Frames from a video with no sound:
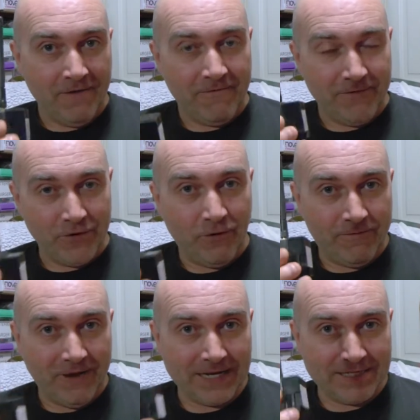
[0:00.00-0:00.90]
for your
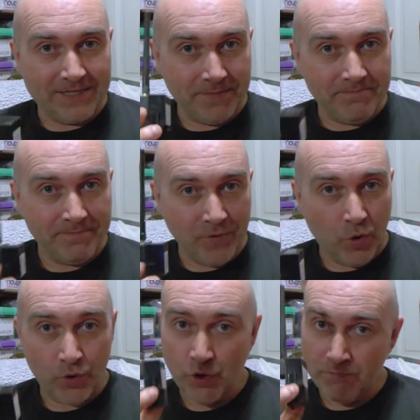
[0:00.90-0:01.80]
Phantom
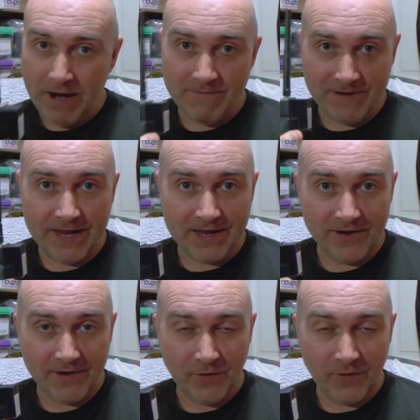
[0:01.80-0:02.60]
or your Mavic